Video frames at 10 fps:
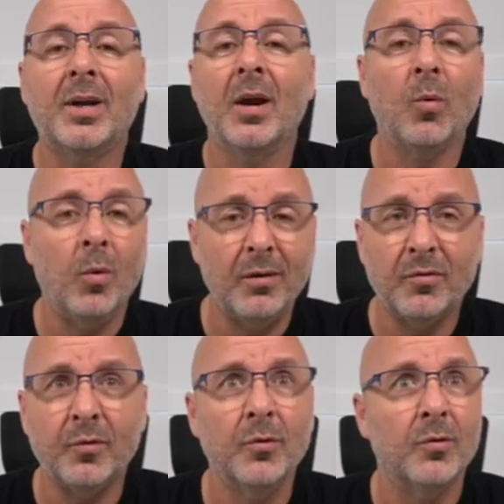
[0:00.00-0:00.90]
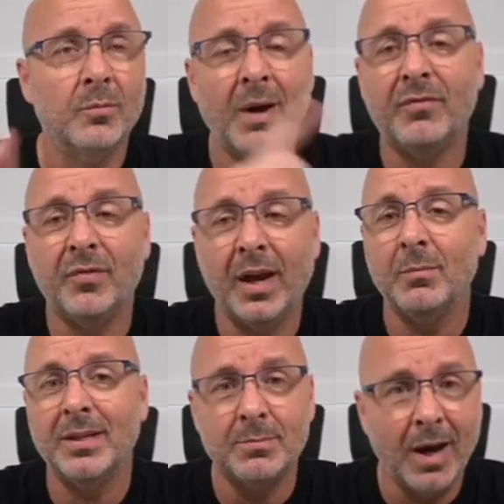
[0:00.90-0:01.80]
care what fruit my
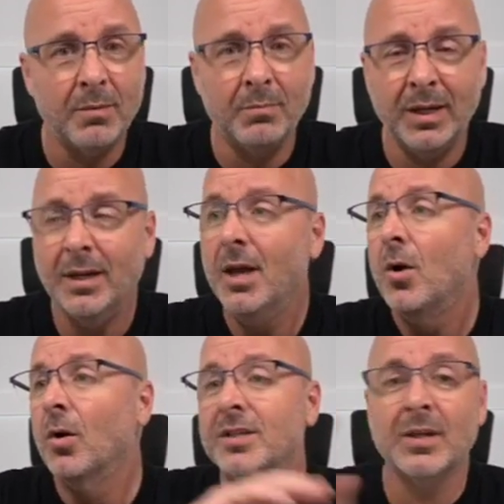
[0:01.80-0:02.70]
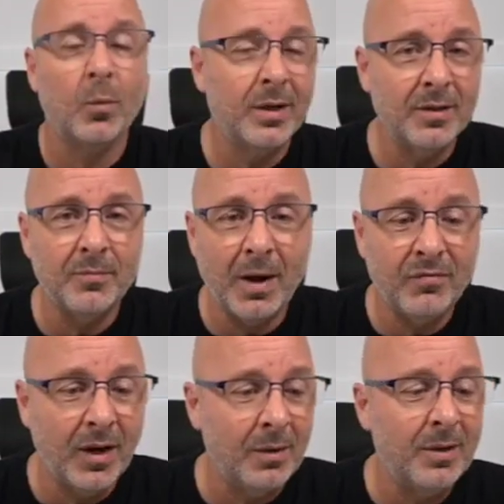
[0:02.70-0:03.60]
family's might be, or someone of my
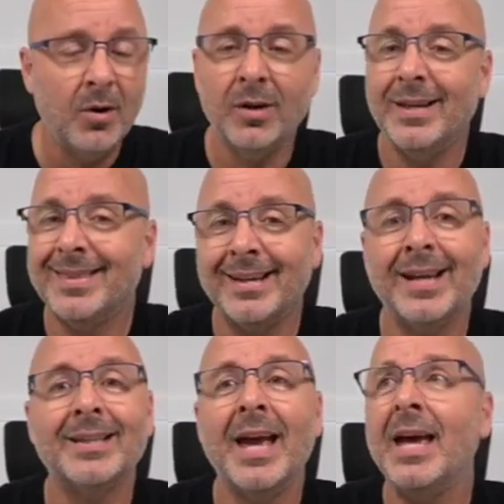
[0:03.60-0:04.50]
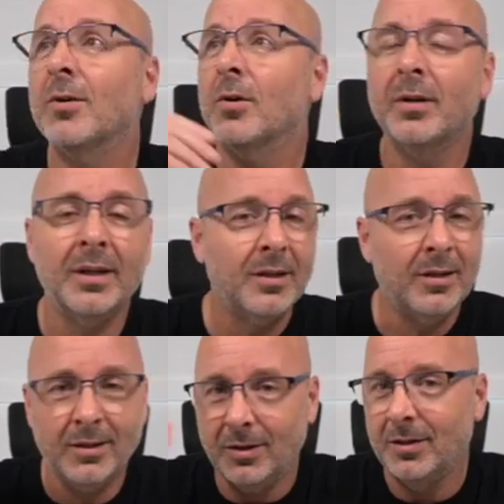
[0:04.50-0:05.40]
family, or anything like that. Or
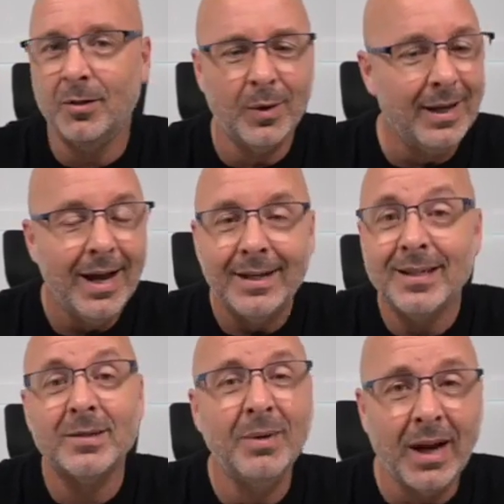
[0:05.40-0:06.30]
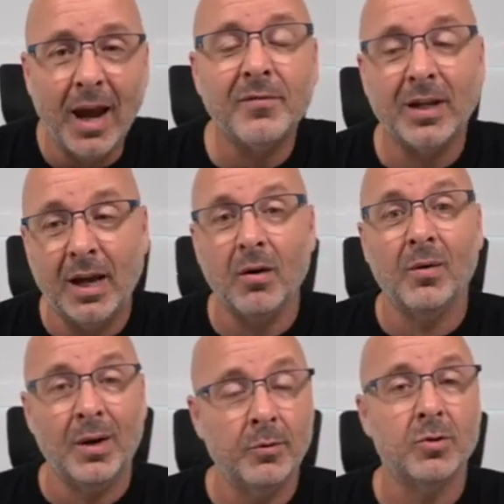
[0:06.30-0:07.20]
you know what? Doesn't mean I have to carry
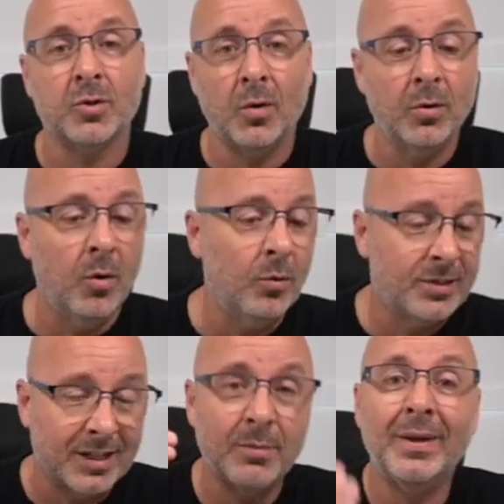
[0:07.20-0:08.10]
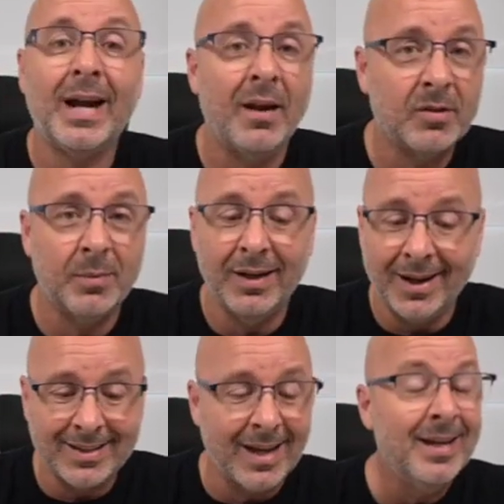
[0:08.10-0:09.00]
around those strongholds. Doesn't mean I have to be
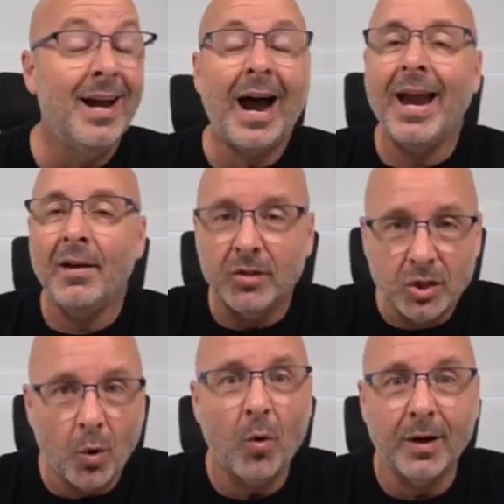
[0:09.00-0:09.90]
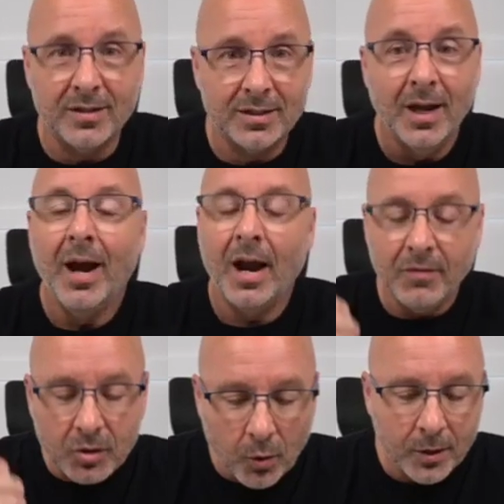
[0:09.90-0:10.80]
like that. I have a choice. I have a
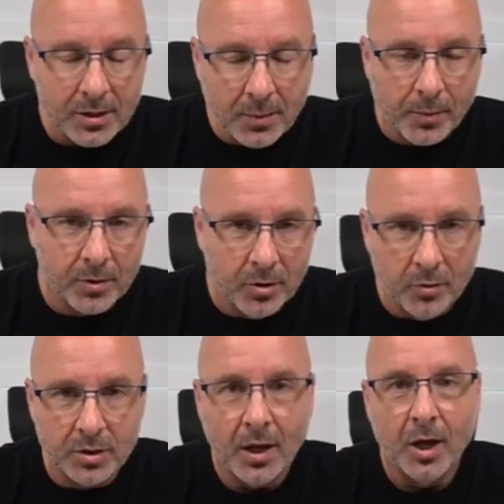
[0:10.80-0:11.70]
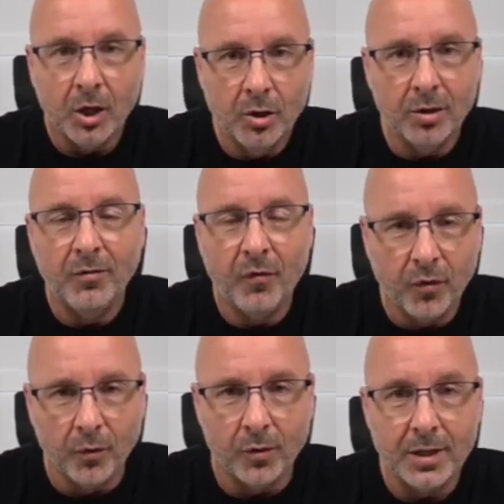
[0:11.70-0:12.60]
choice to produce good
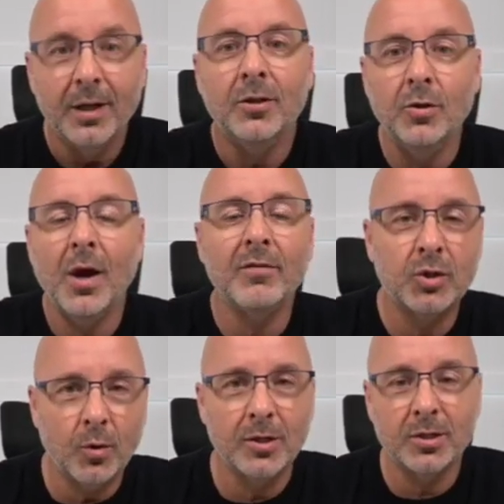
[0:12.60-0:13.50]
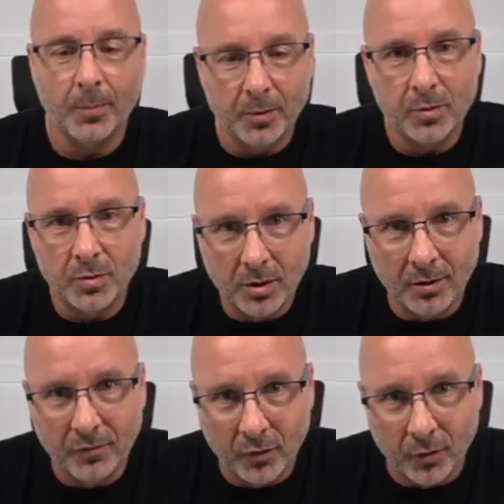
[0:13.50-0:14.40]
fruit. You have a choice to produce
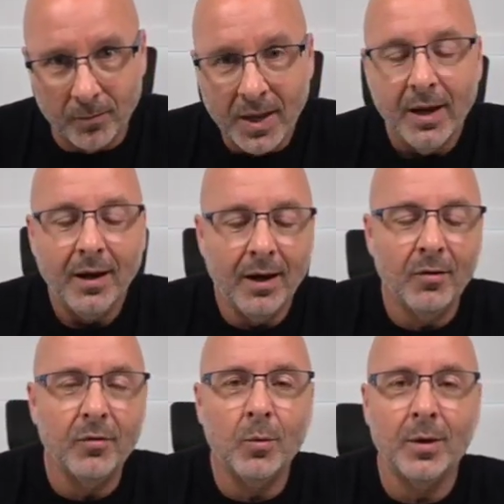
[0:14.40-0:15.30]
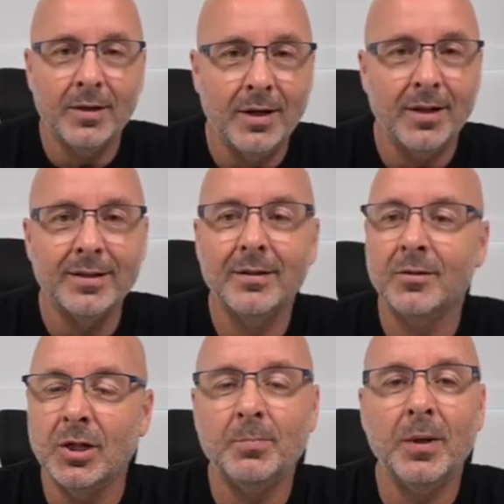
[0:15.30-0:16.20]
good fruit. Everyone does.
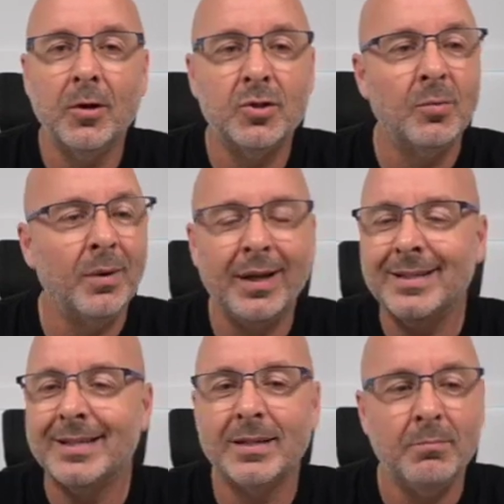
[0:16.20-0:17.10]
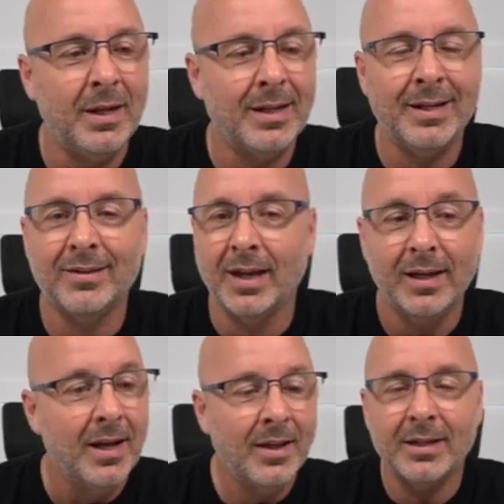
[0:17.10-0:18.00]
Just because your blood doesn't mean anything,
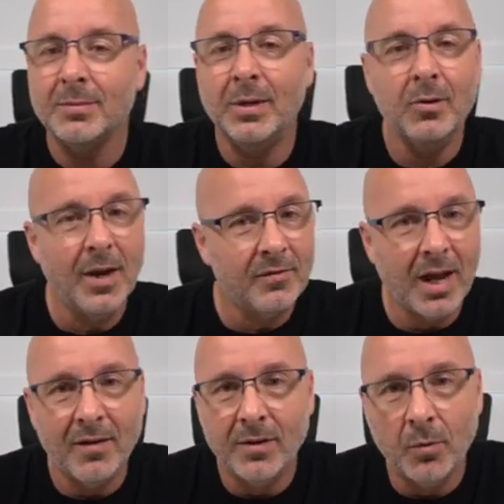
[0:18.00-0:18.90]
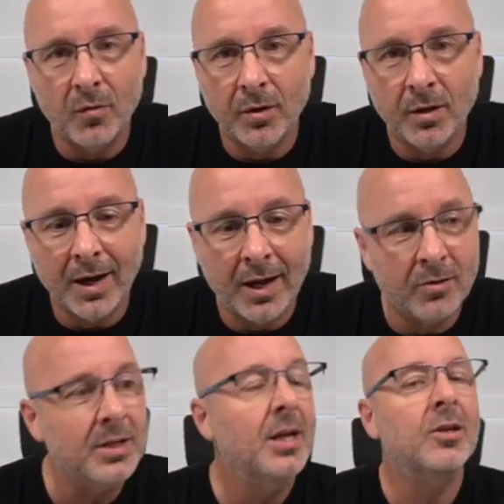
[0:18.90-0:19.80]
that doesn't mean you have to have them over at your house.
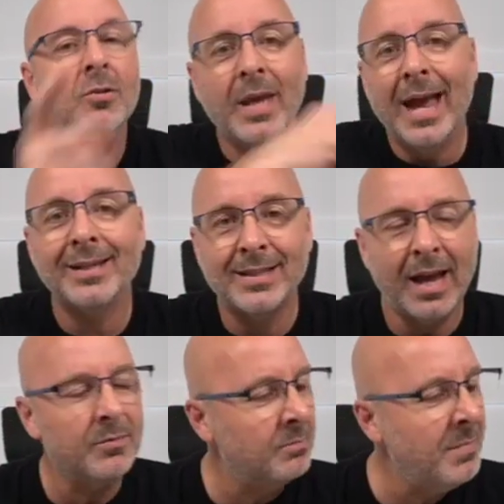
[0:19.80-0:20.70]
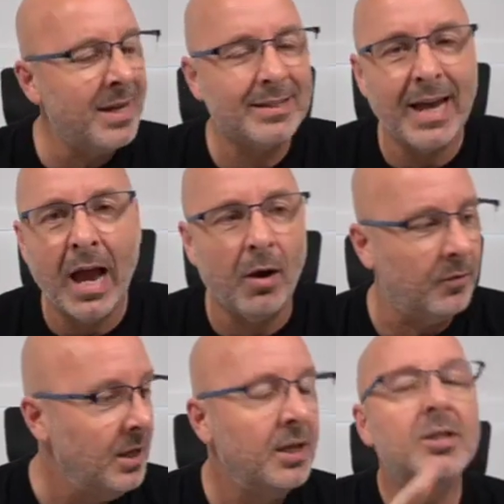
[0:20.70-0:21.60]
You cast that mess out.
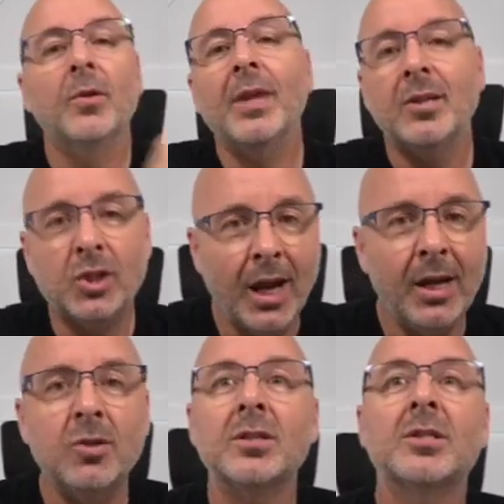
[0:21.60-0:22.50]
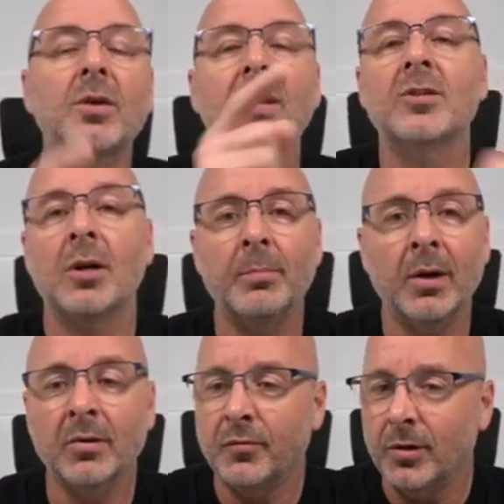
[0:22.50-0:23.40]
Till they change, until they start
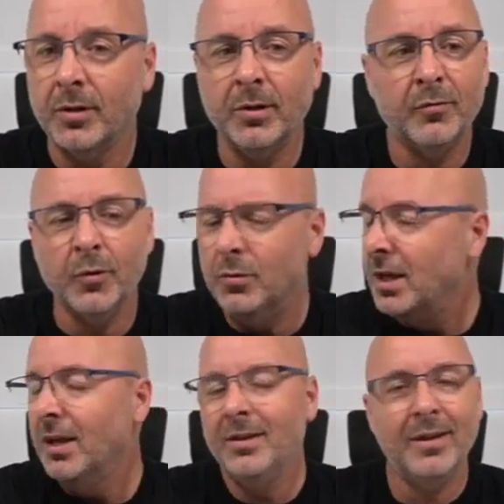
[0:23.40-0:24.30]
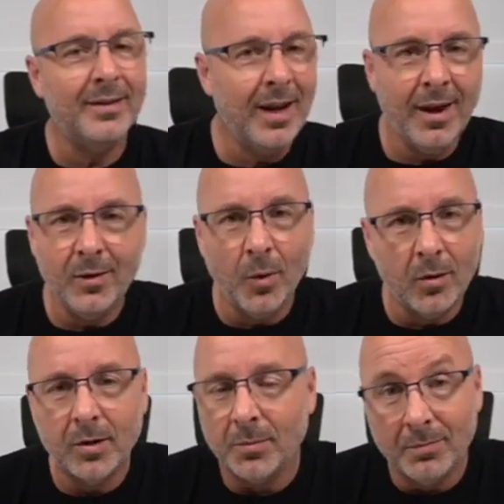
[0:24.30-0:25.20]
bearing good fruit, they ain't
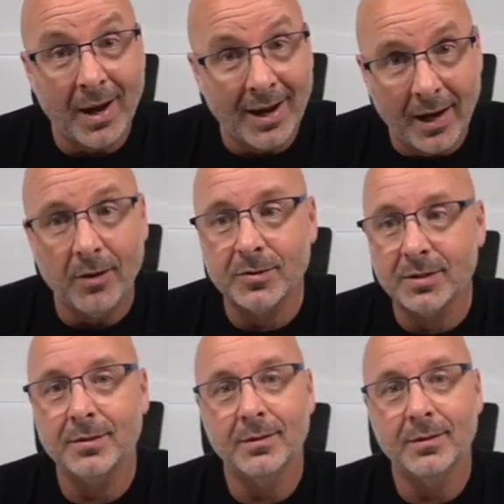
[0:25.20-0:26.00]
welcome in my house.